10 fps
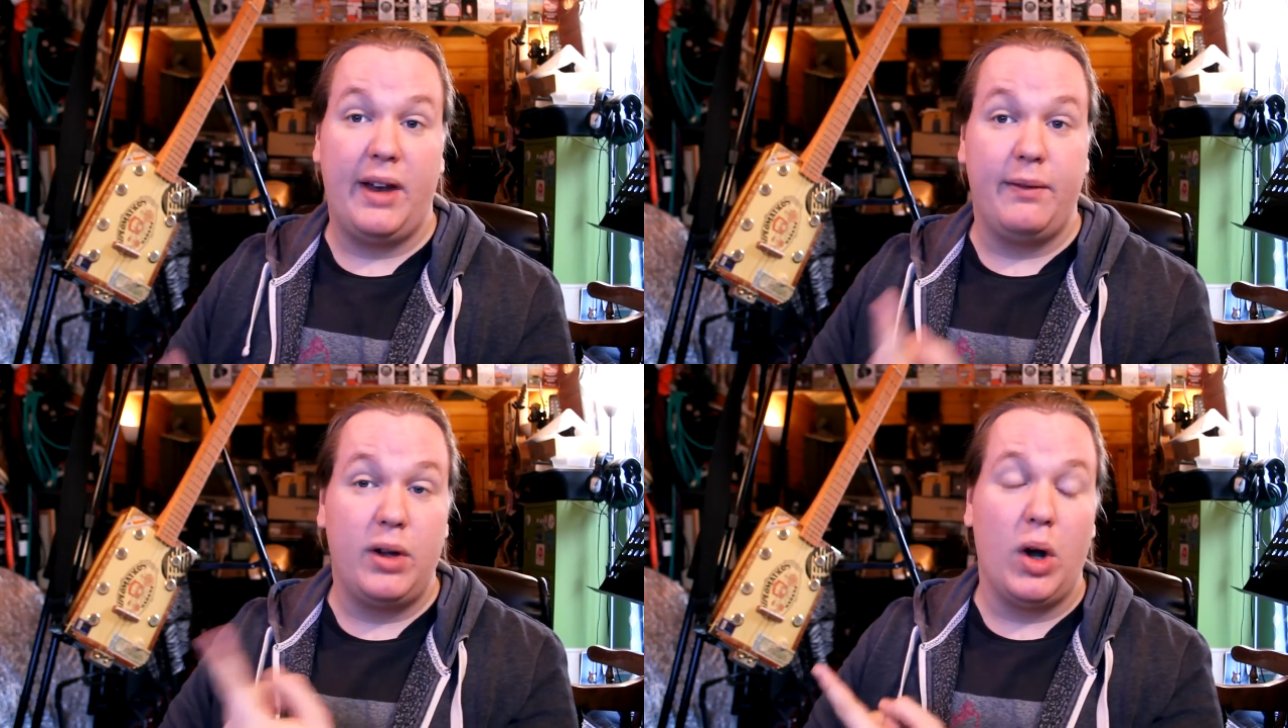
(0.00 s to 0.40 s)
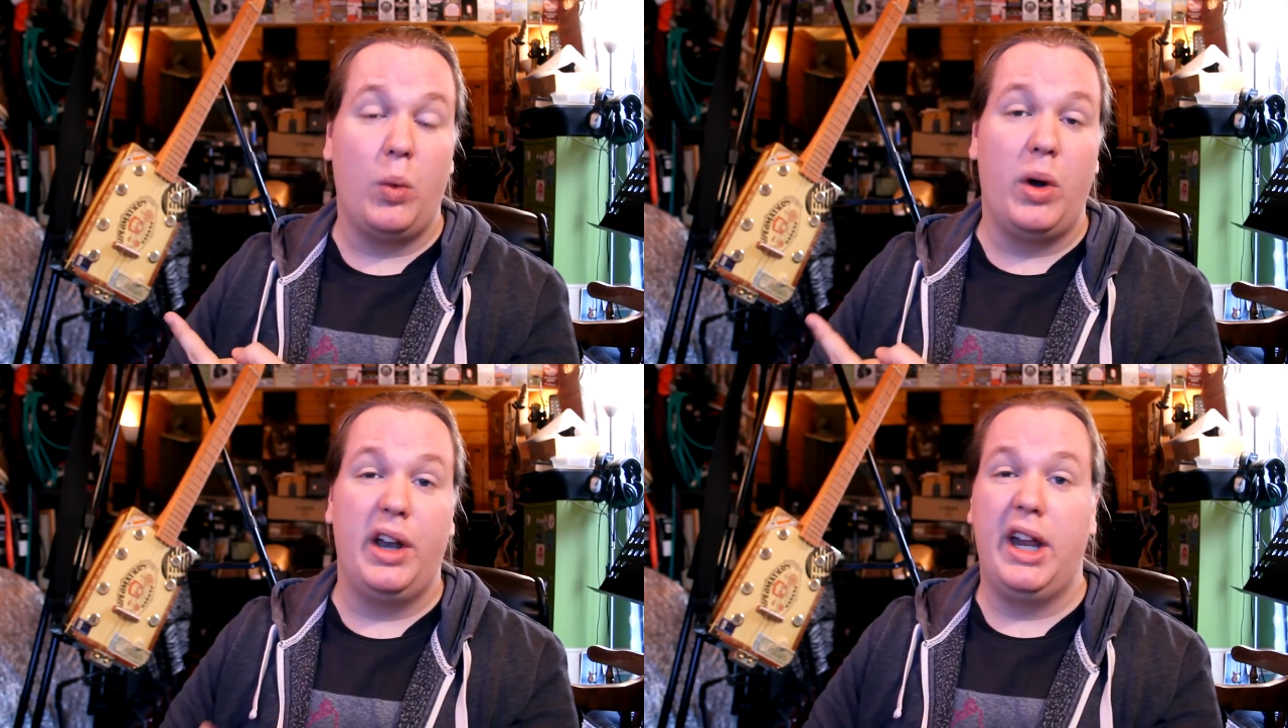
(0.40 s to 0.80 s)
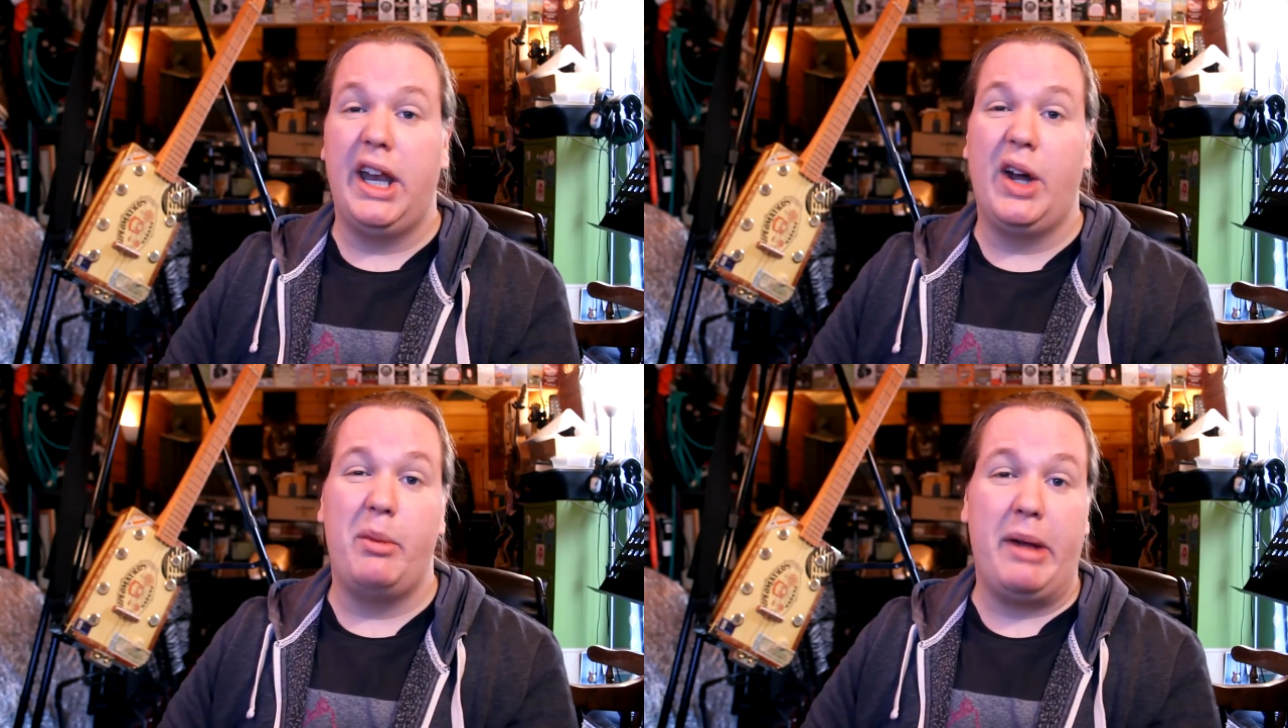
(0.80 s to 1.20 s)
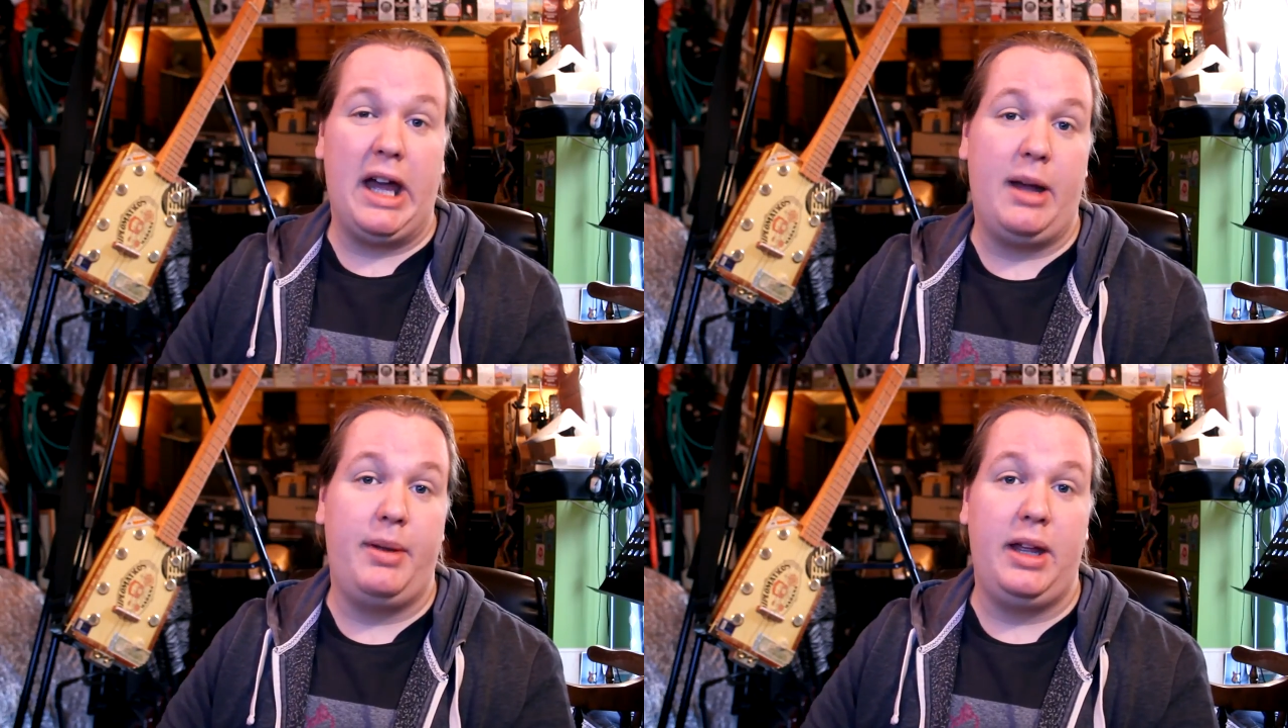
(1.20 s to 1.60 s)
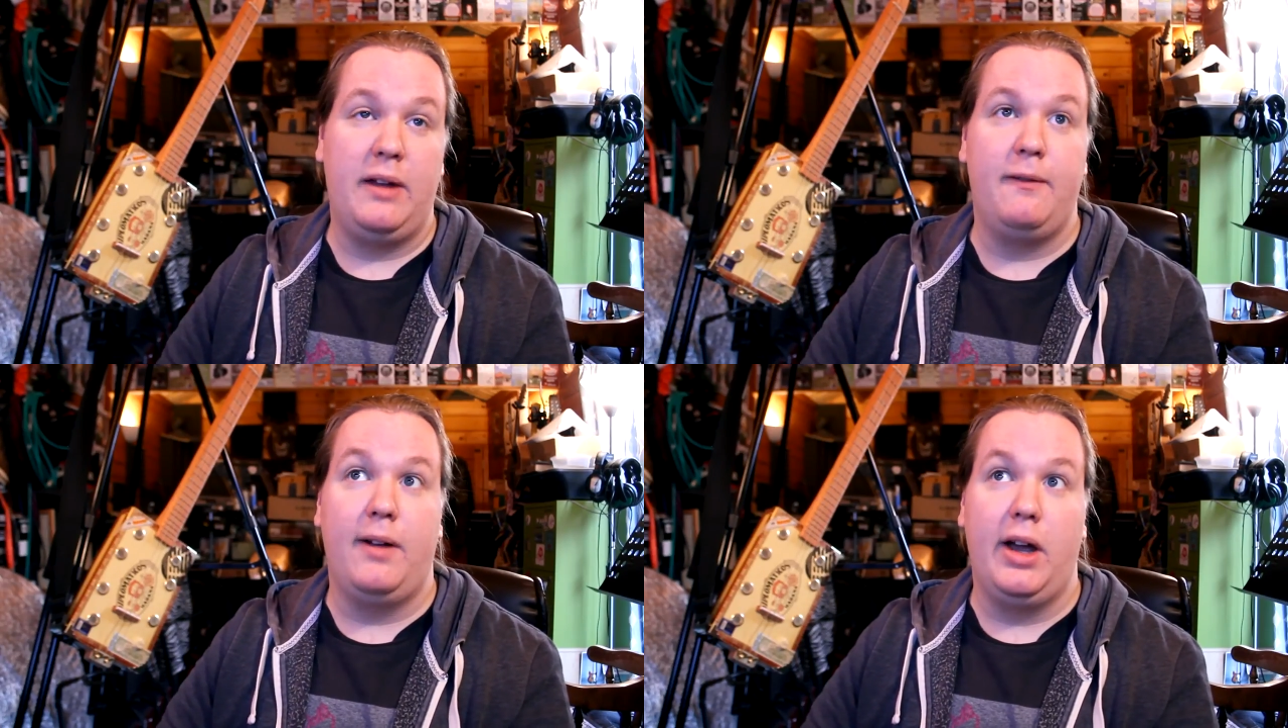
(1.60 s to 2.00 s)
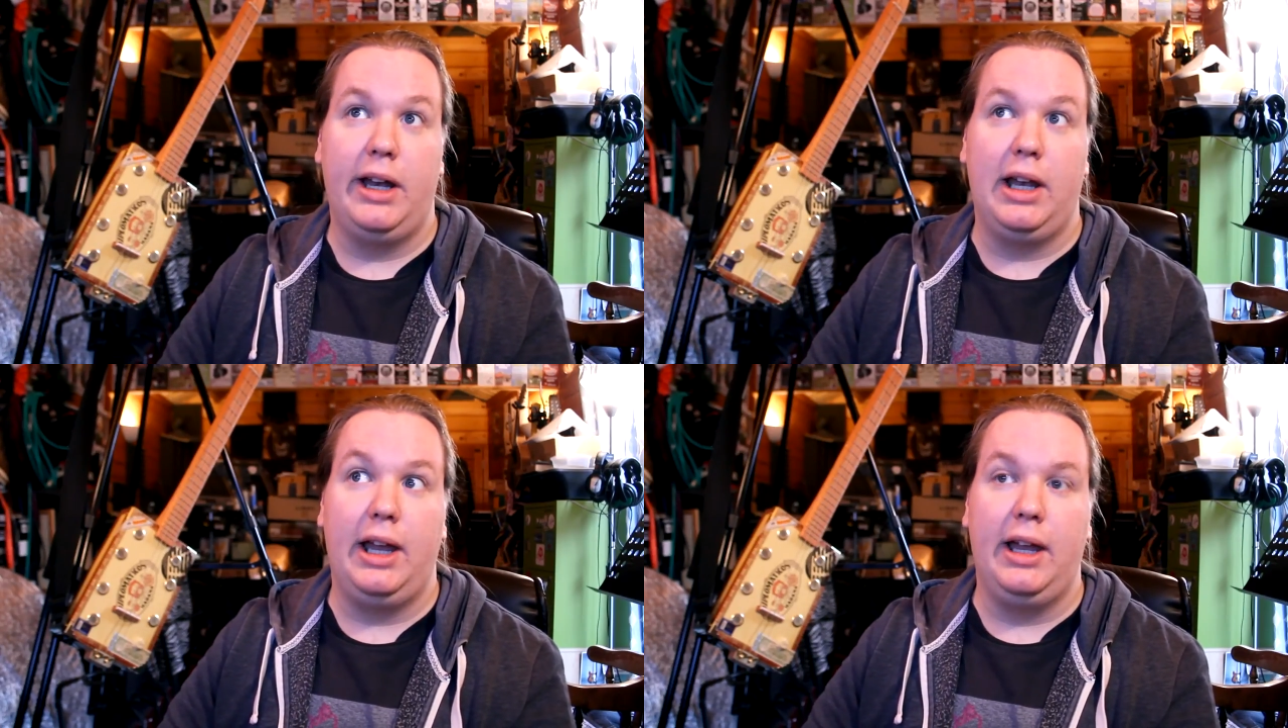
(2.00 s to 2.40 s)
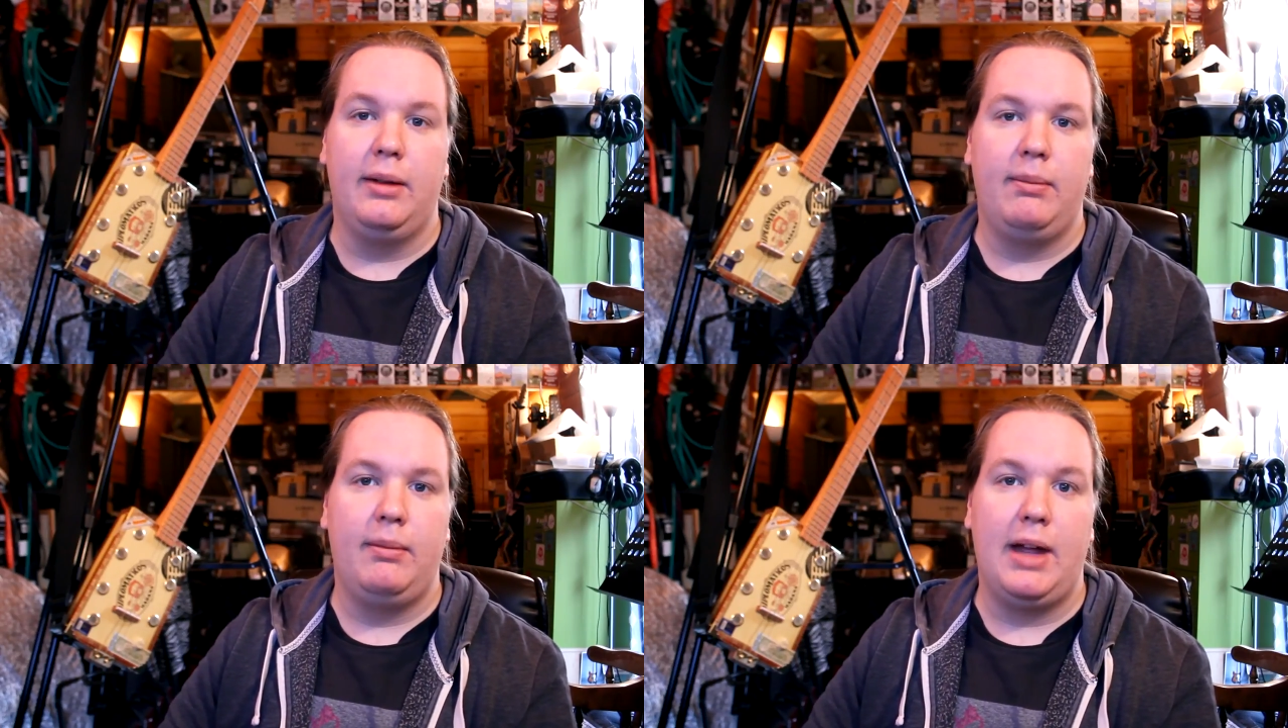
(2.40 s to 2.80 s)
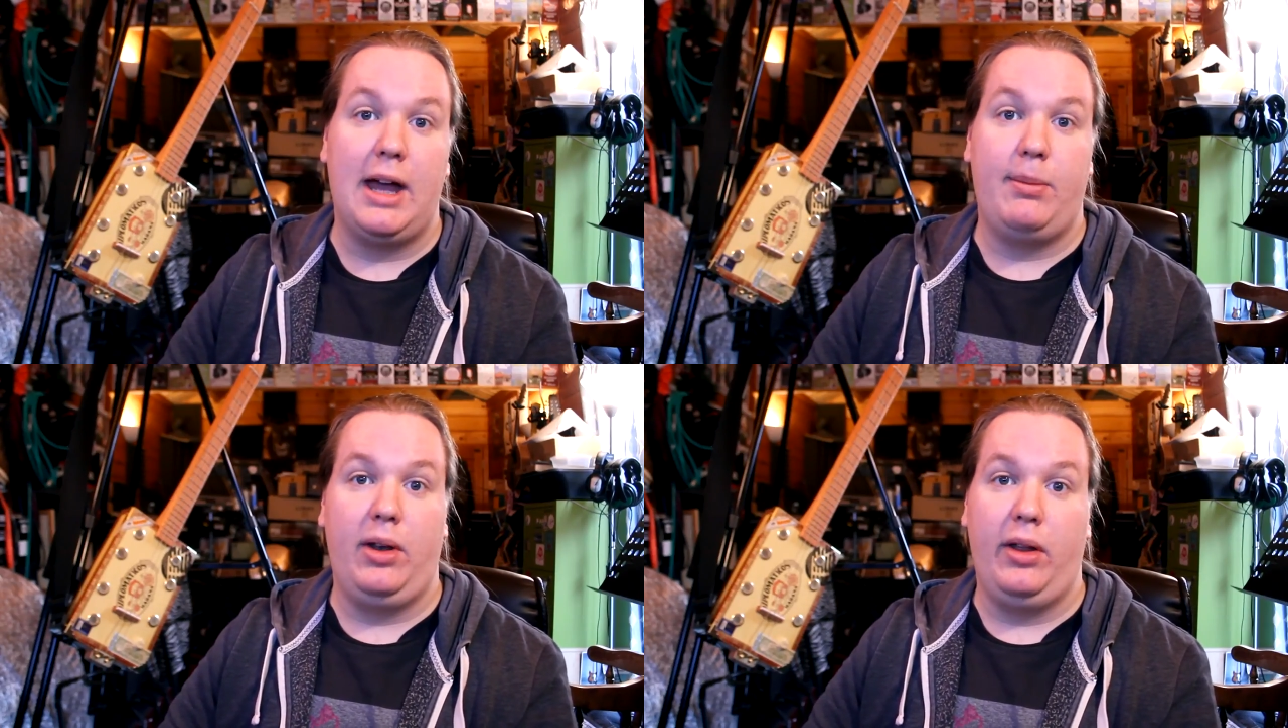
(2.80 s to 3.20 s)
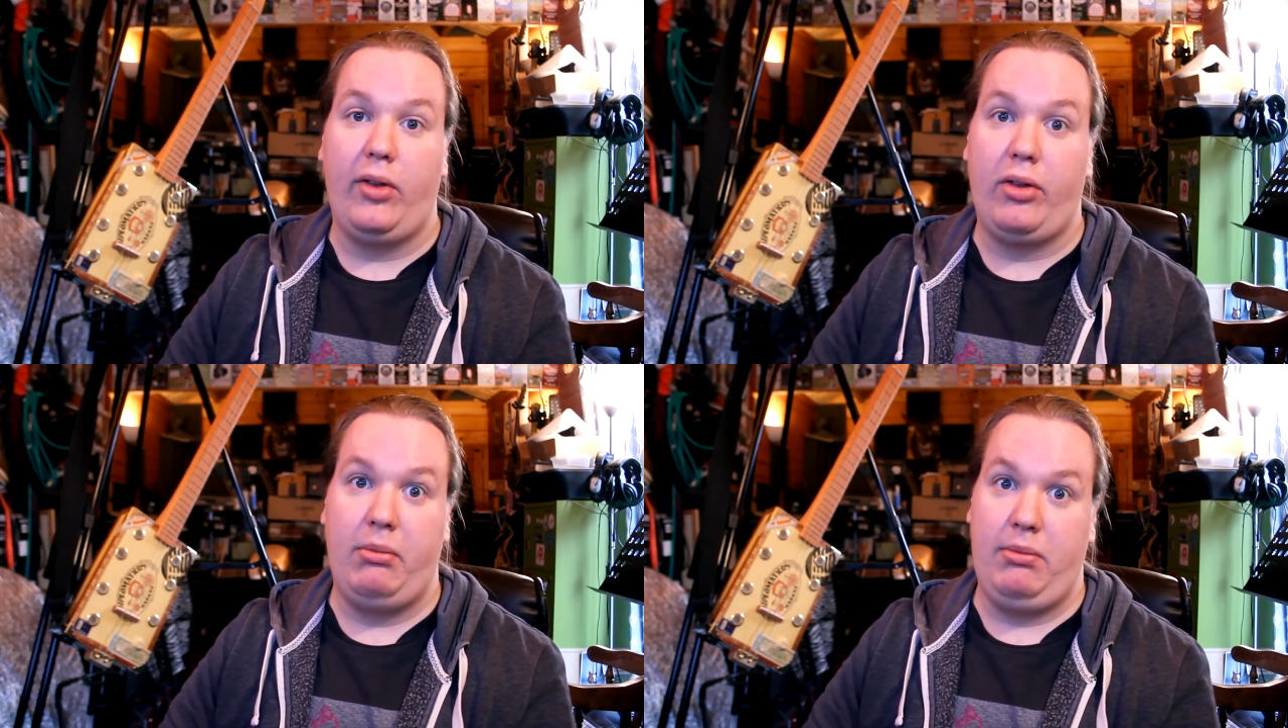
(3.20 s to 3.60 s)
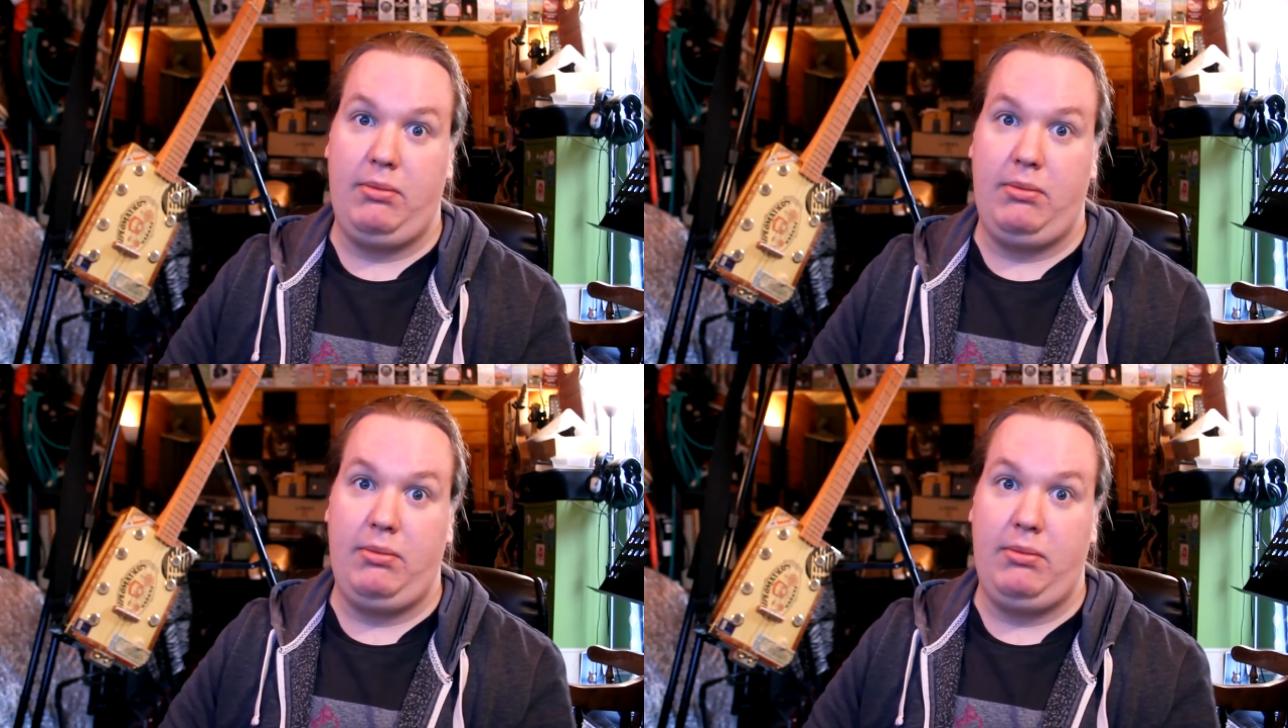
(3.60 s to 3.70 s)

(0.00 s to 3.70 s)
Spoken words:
and I've got one and now I'm happy. Finally, happiness.